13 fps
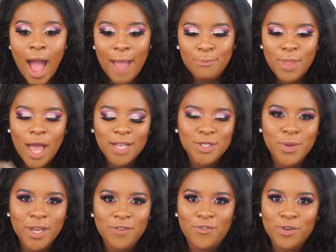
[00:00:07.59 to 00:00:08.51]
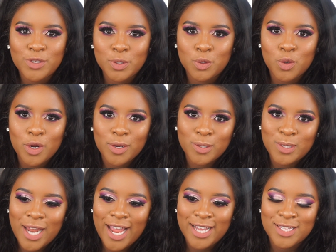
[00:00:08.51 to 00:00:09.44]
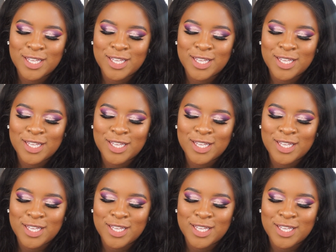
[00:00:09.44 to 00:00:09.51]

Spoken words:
I'm not doing a full tutorial today.